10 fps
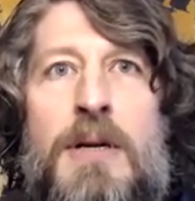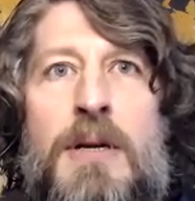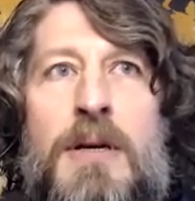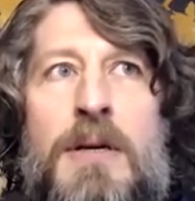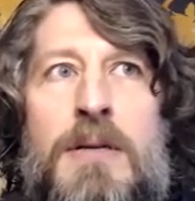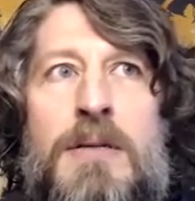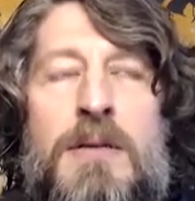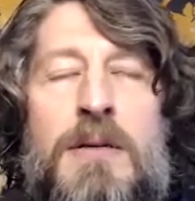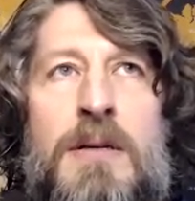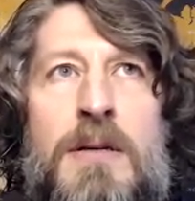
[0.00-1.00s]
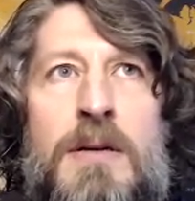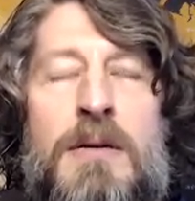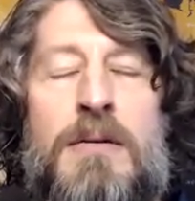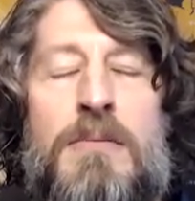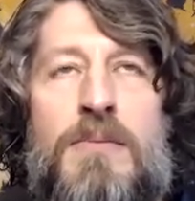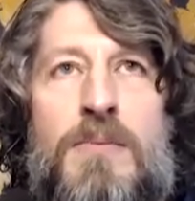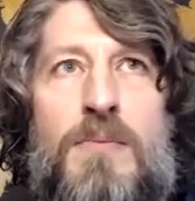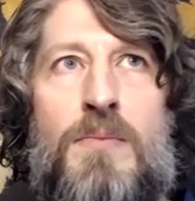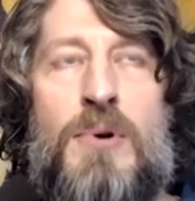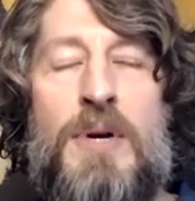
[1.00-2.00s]
as uh,
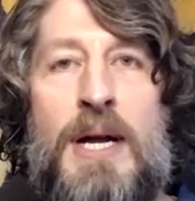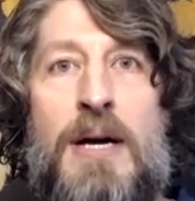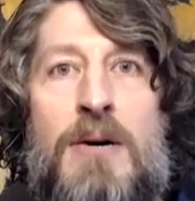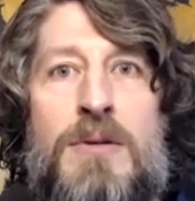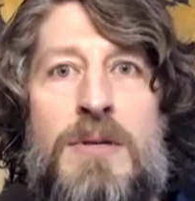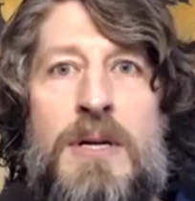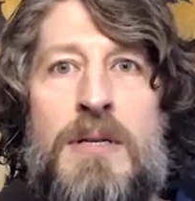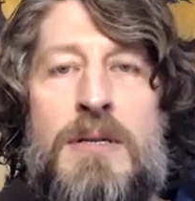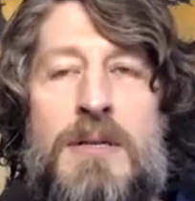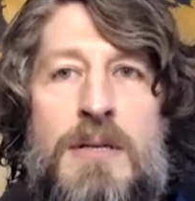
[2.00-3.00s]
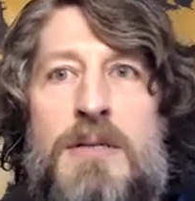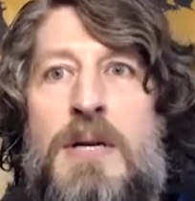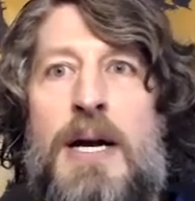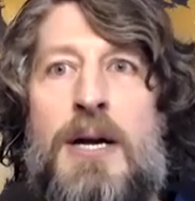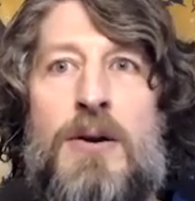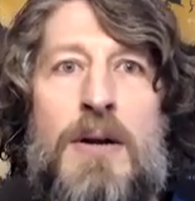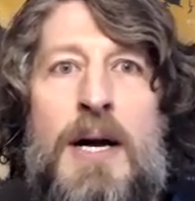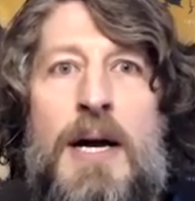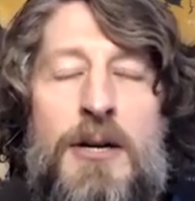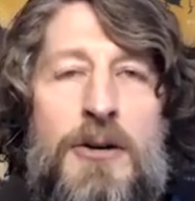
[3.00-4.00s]
pronounced as a tiger,
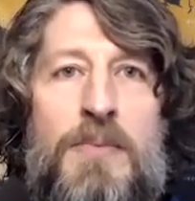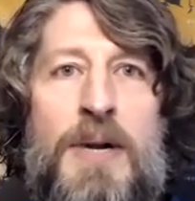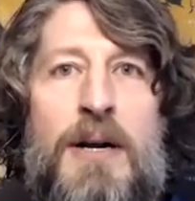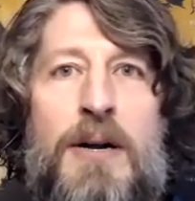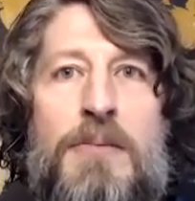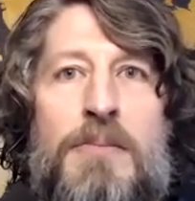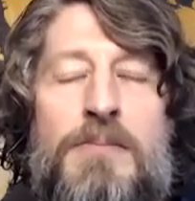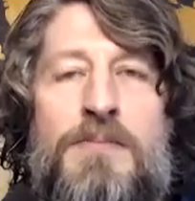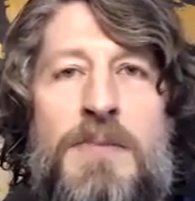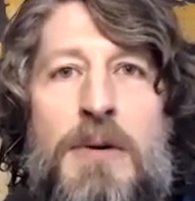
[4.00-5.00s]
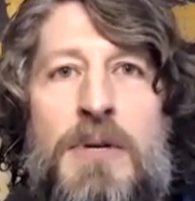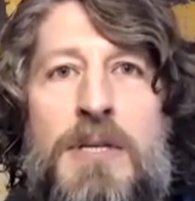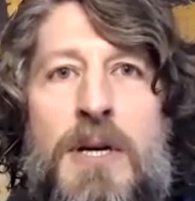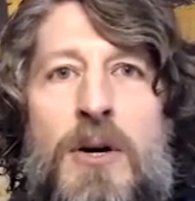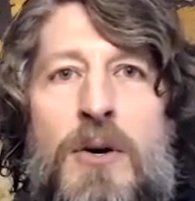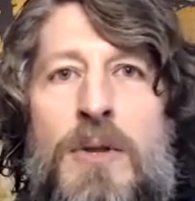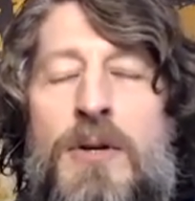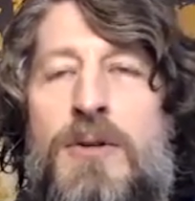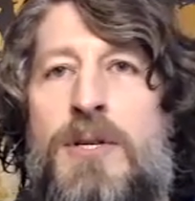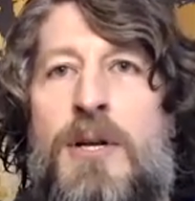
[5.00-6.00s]
lion, or bear, that we say, oh,
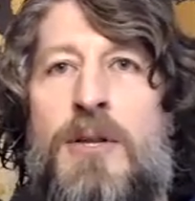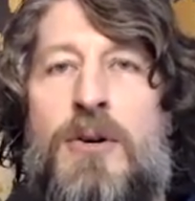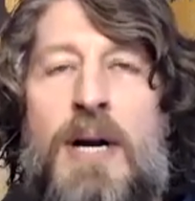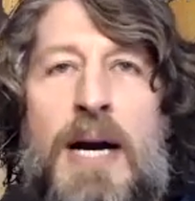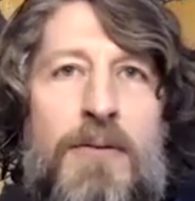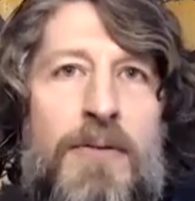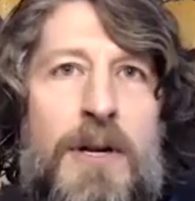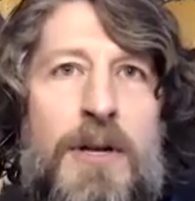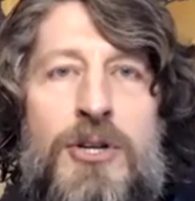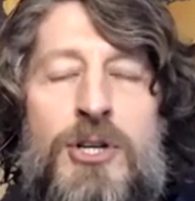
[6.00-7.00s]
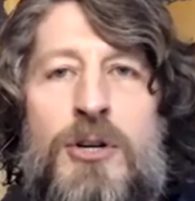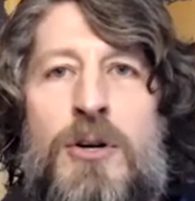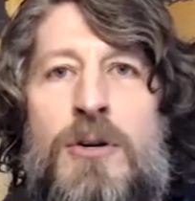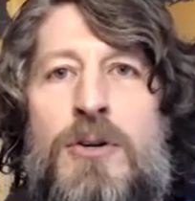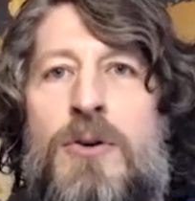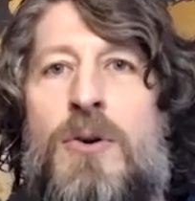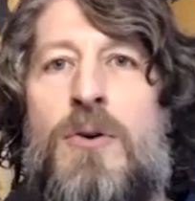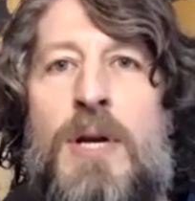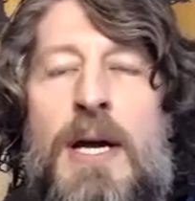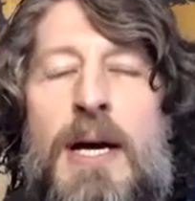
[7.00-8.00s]
there's another graph, another chart, or
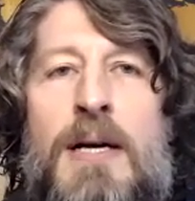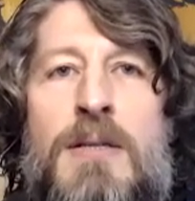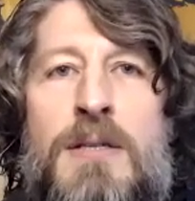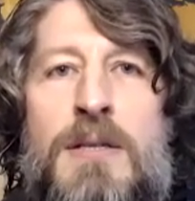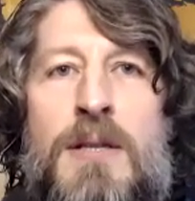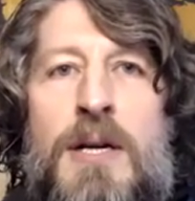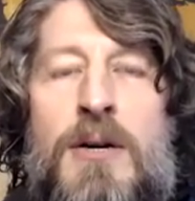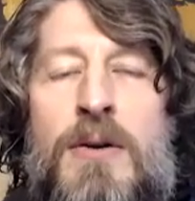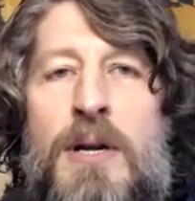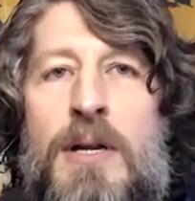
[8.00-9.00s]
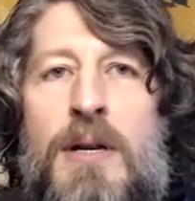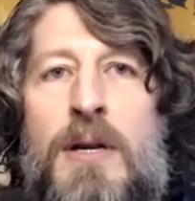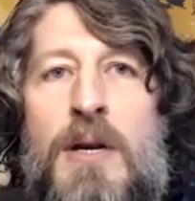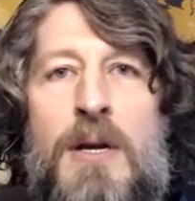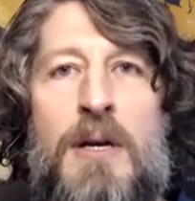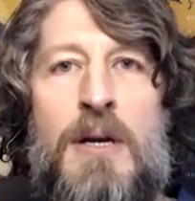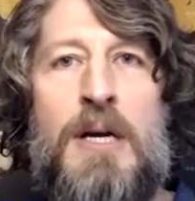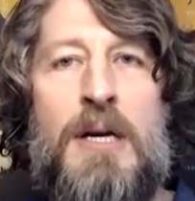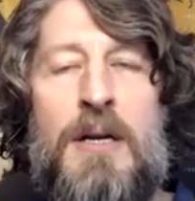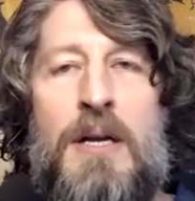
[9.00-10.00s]
oh yes, there in
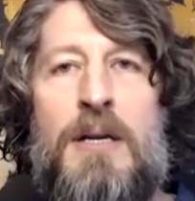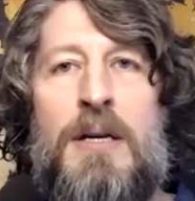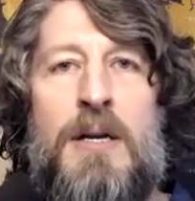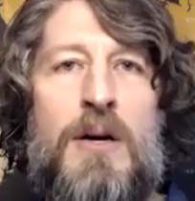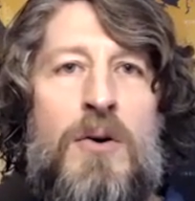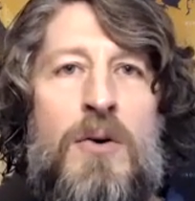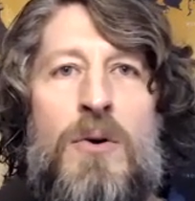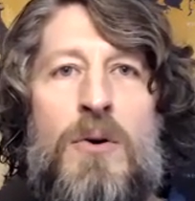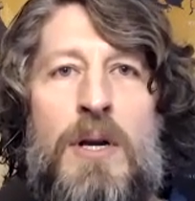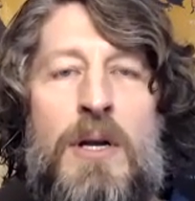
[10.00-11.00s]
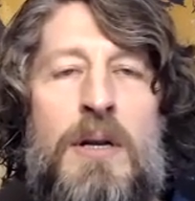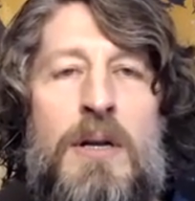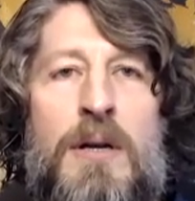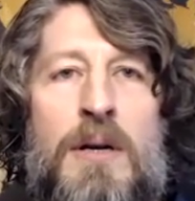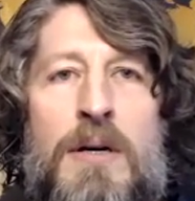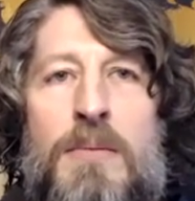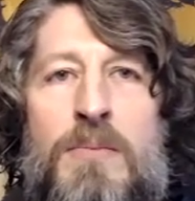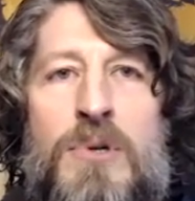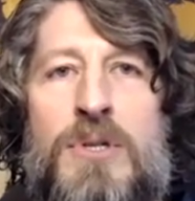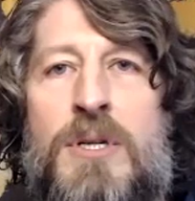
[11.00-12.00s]
in India or in uh,
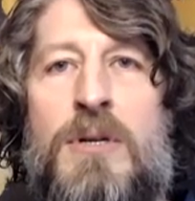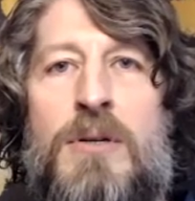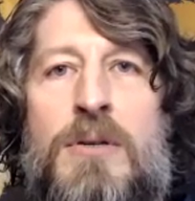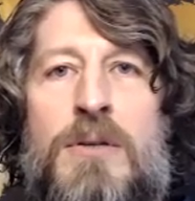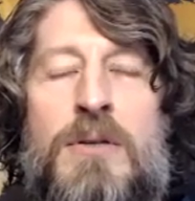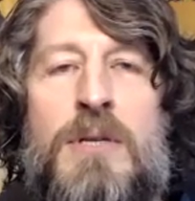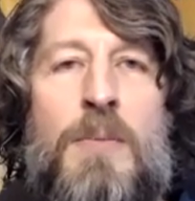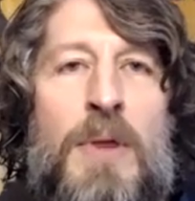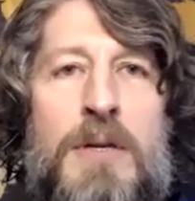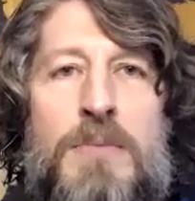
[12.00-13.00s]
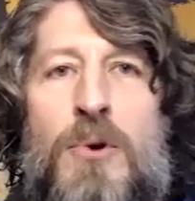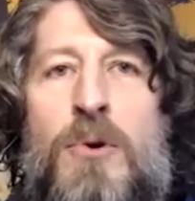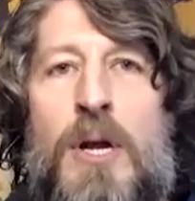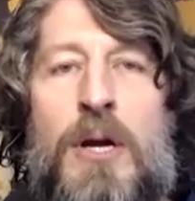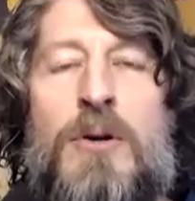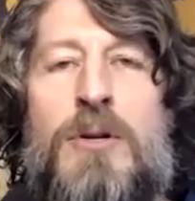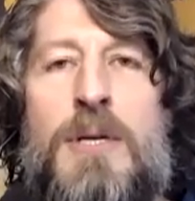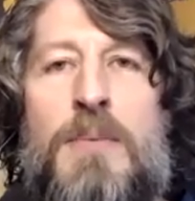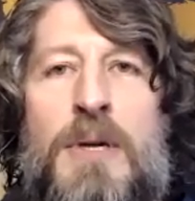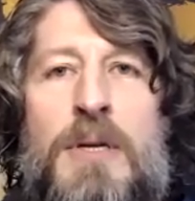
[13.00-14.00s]
Brazil, something's burning or
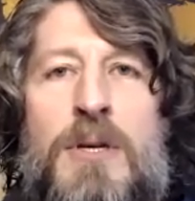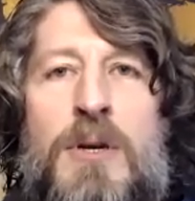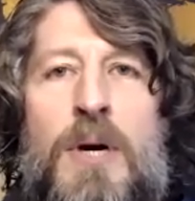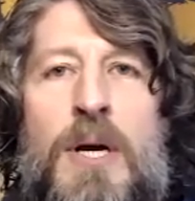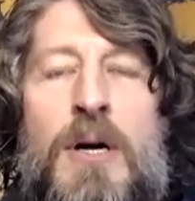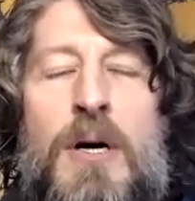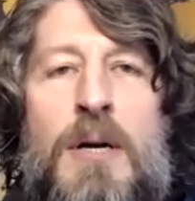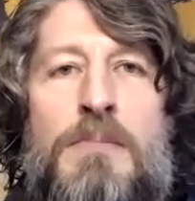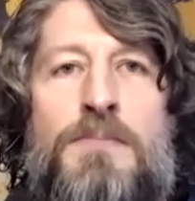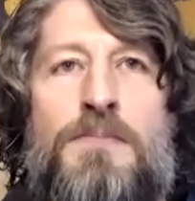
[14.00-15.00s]
something's going on,